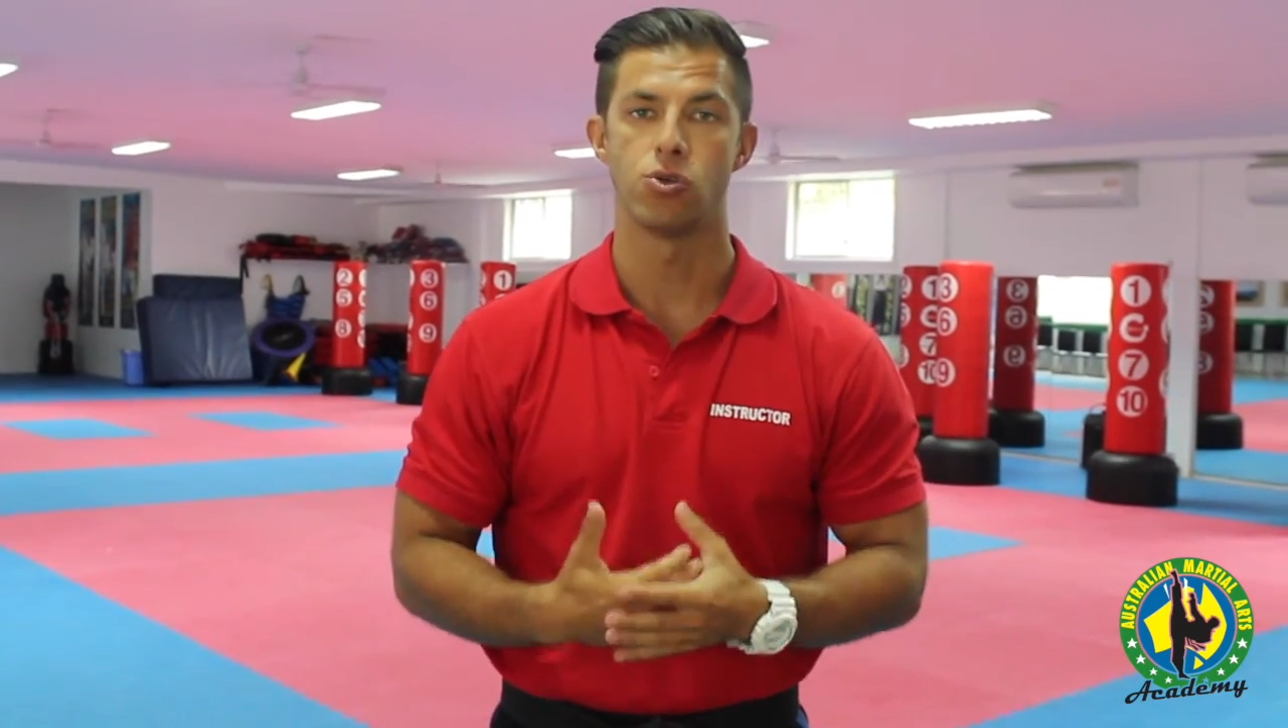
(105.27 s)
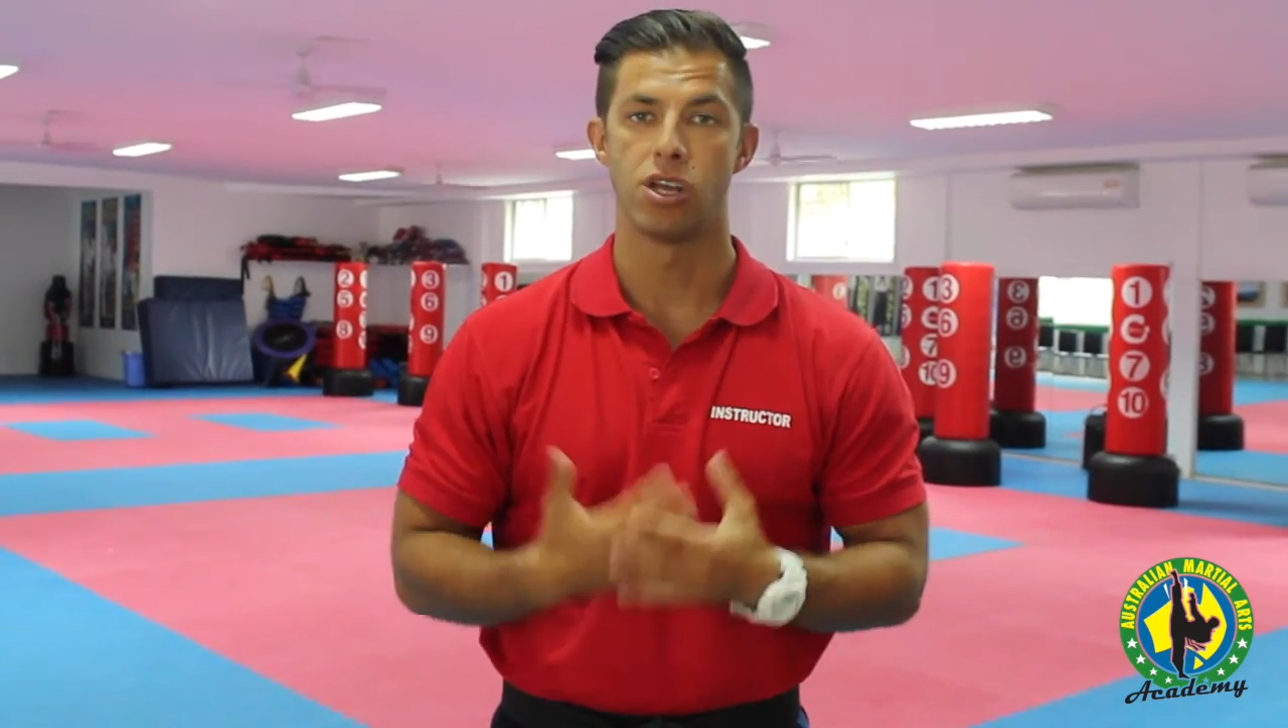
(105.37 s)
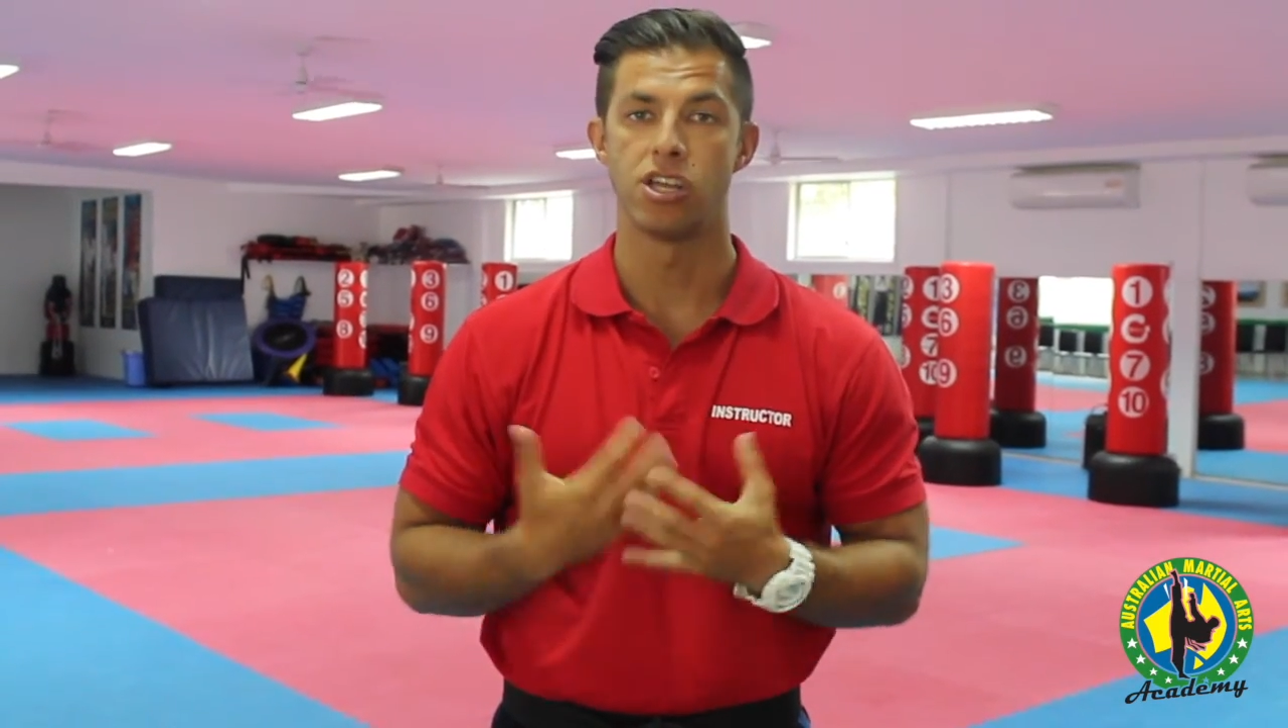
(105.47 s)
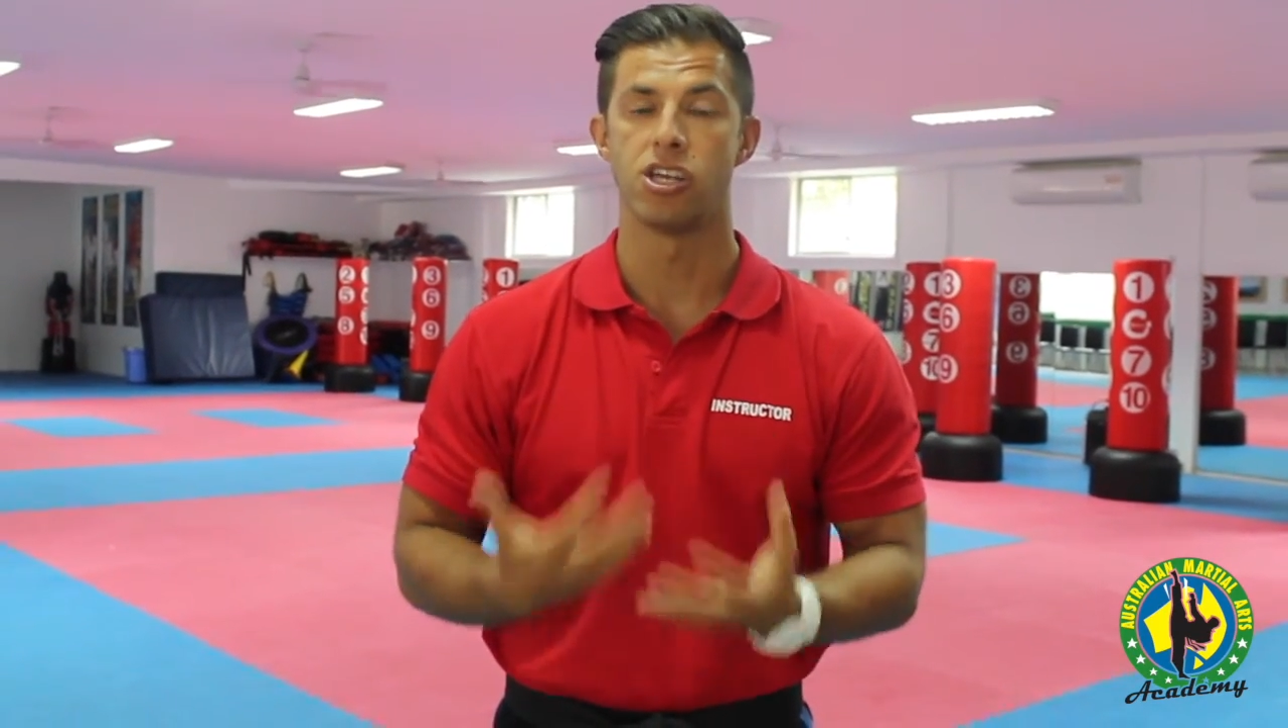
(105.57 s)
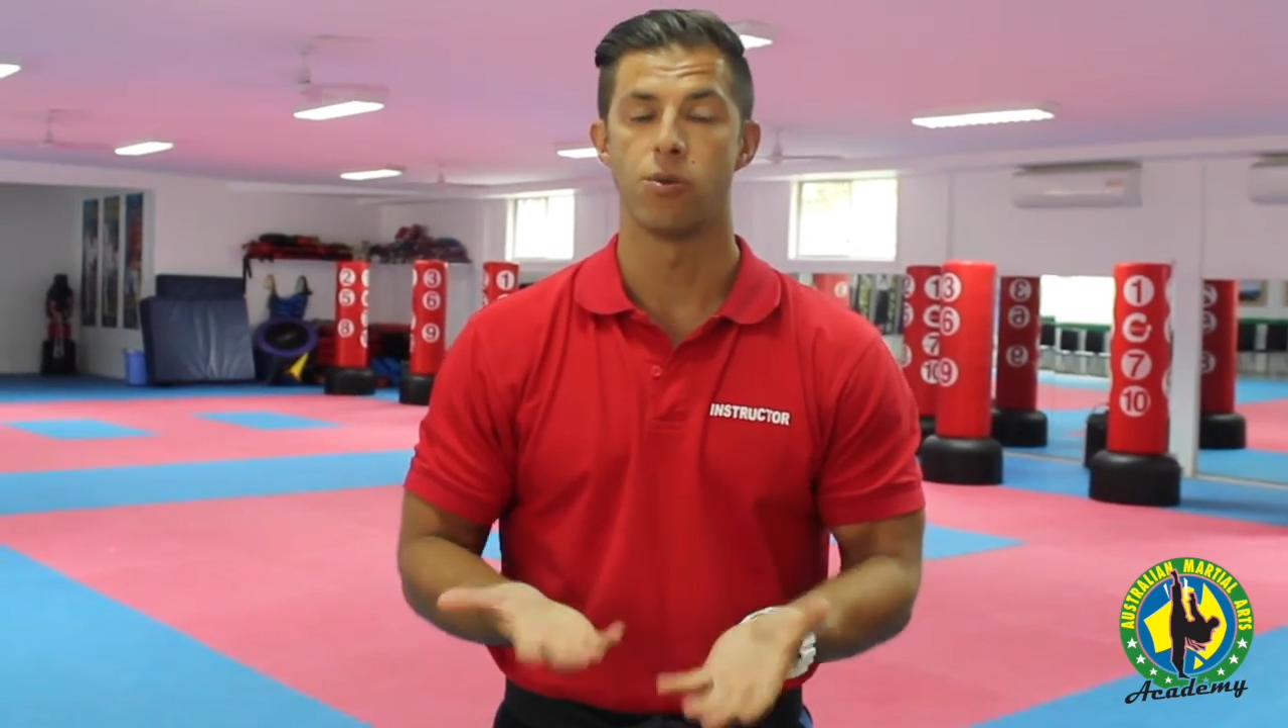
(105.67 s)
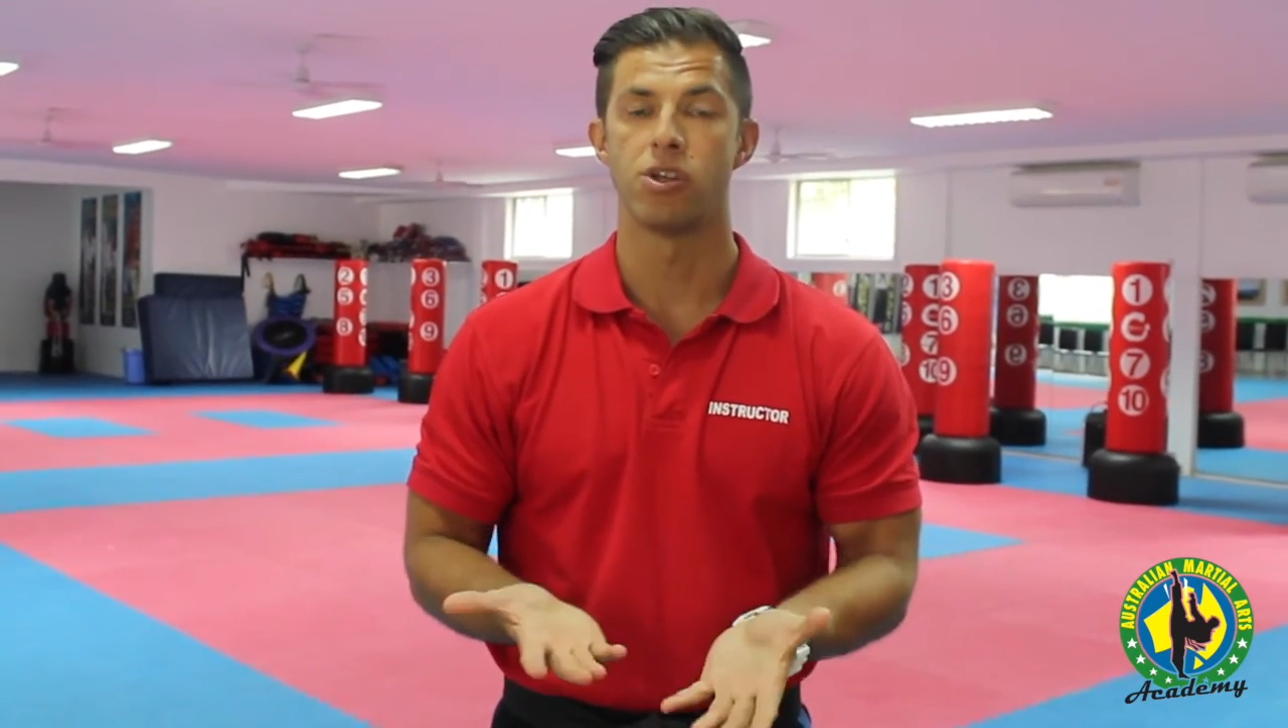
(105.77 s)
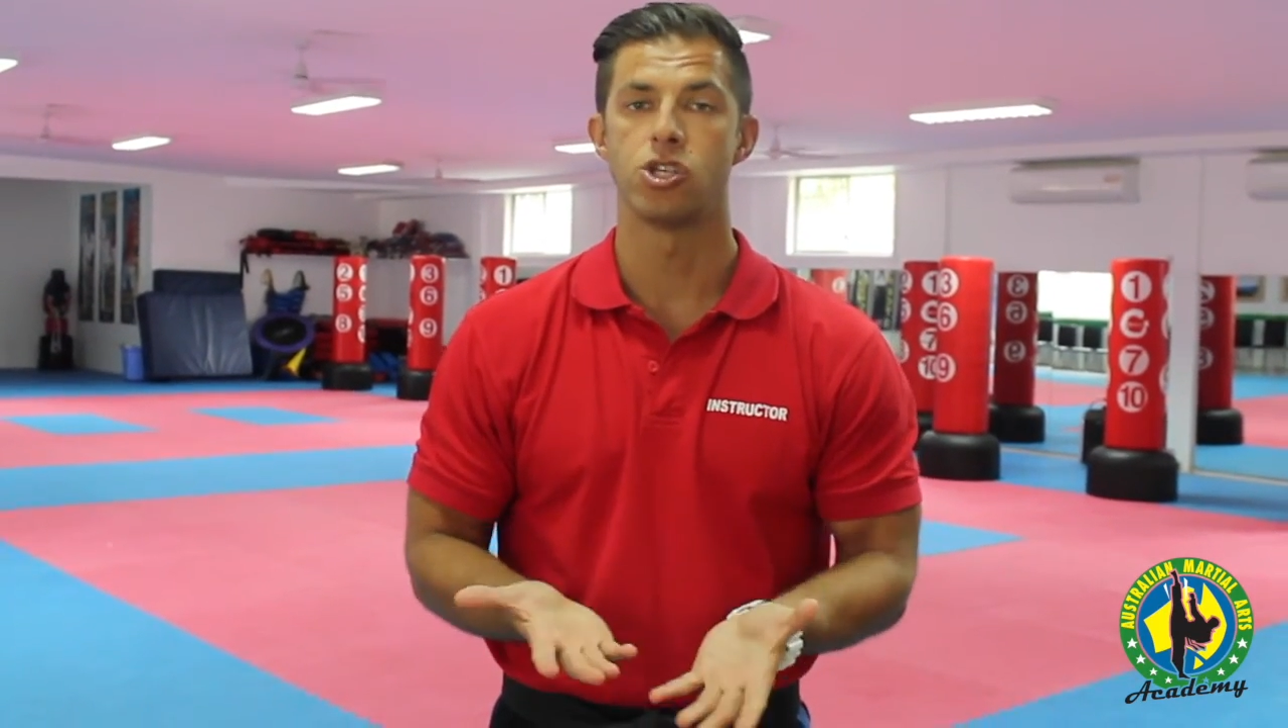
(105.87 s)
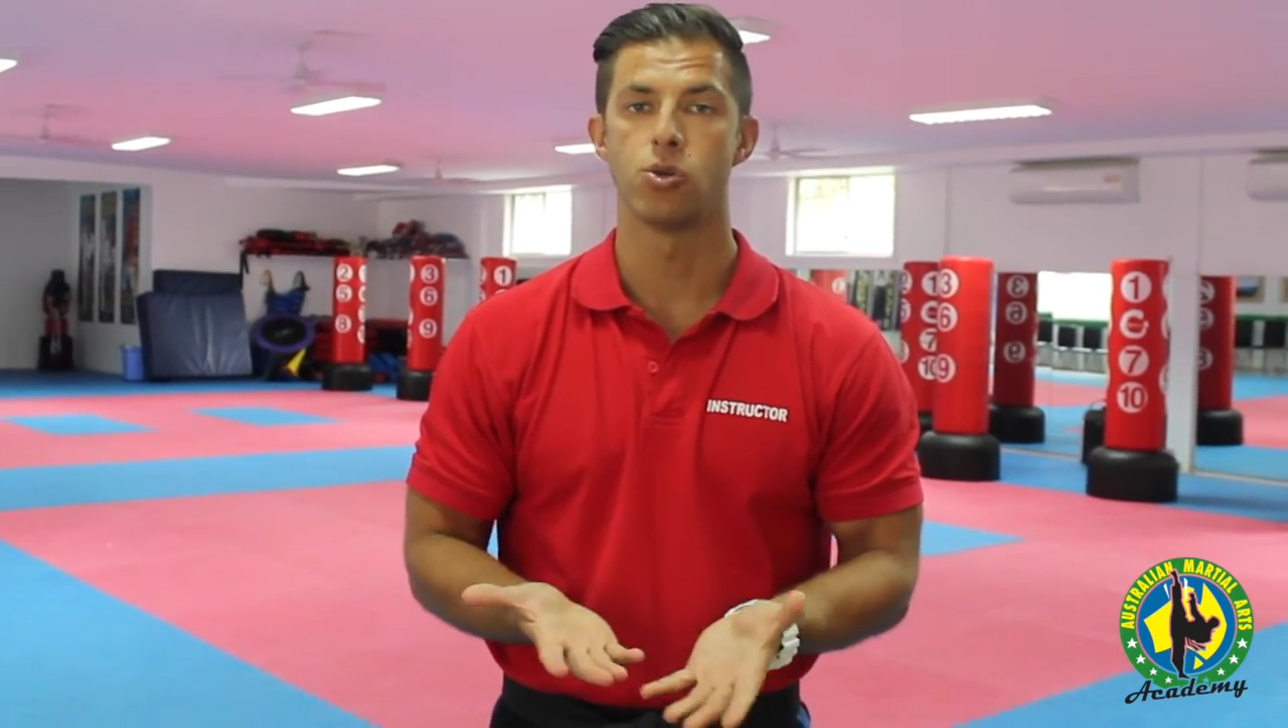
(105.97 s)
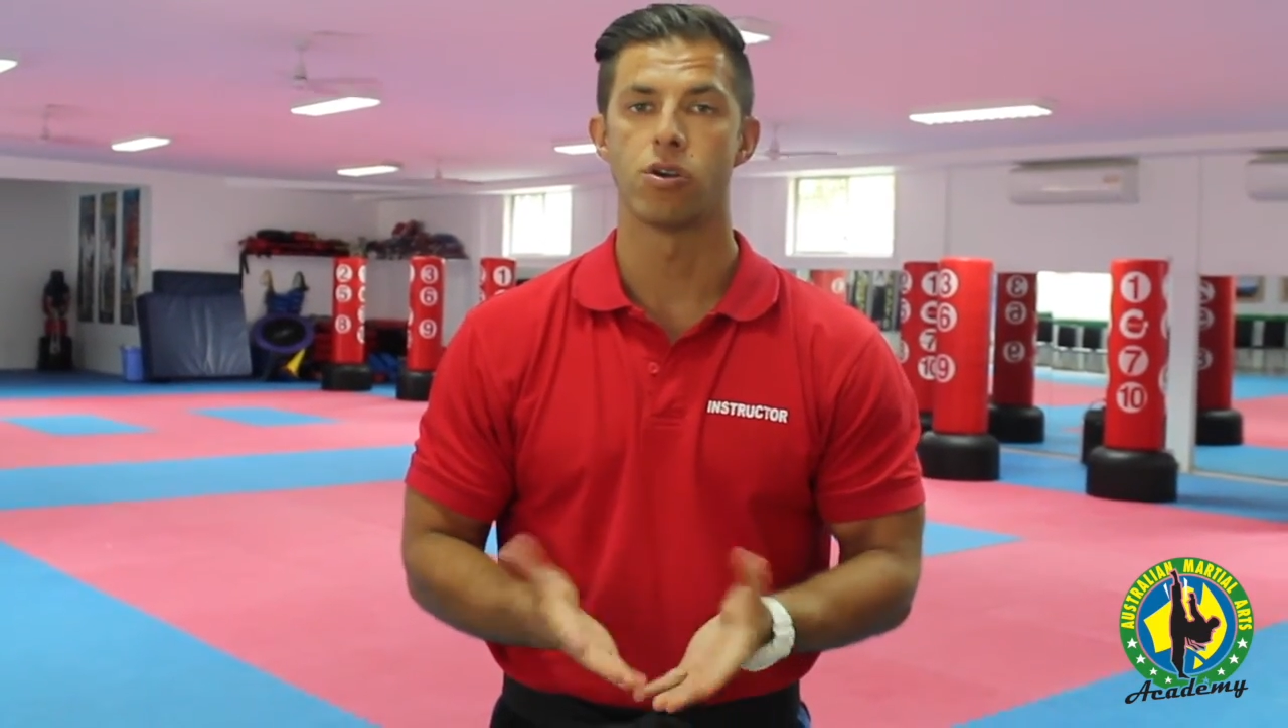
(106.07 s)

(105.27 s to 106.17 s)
in which